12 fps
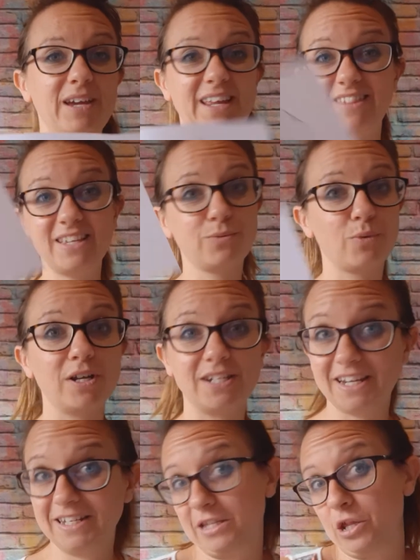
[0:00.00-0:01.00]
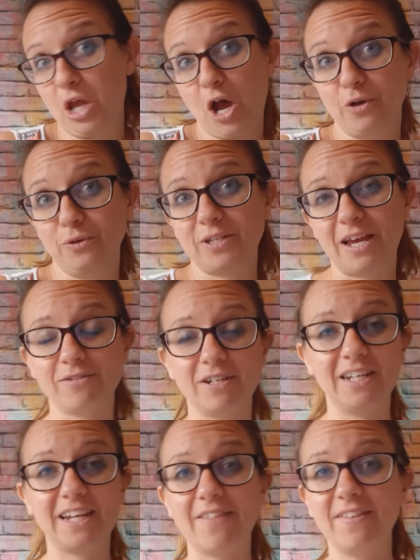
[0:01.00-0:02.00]
in this word it is the O sound. And
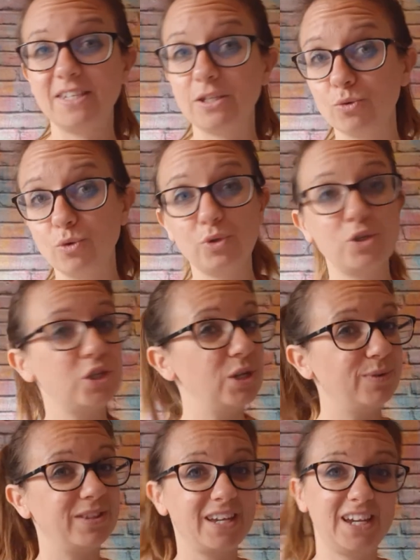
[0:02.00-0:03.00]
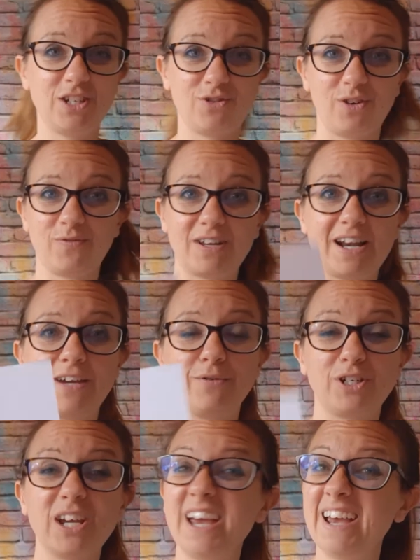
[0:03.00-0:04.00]
again, this is all to do with the history of the
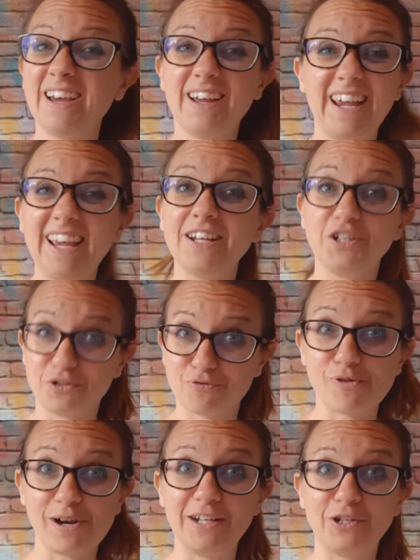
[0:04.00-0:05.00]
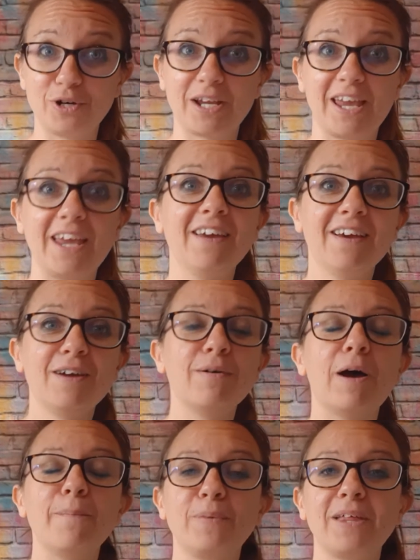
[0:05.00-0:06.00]
language. English is really tricky,
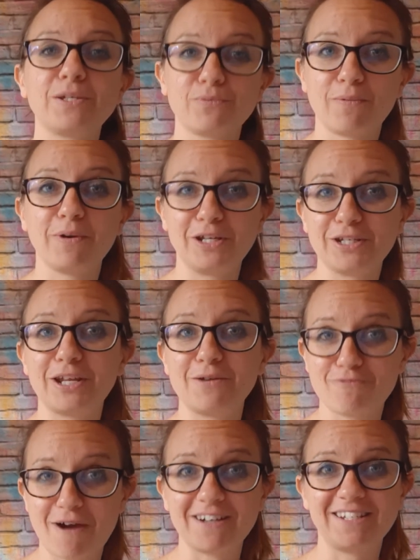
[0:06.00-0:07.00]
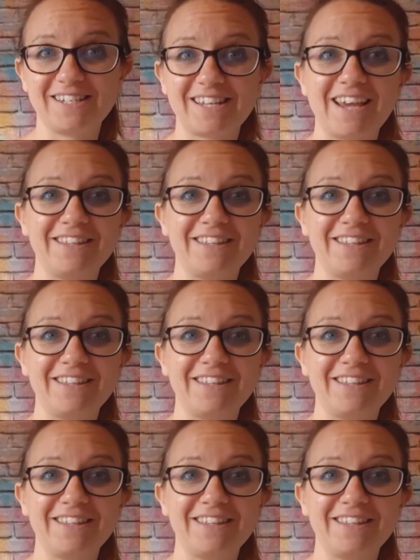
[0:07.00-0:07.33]
but that's why we're just going to practice saying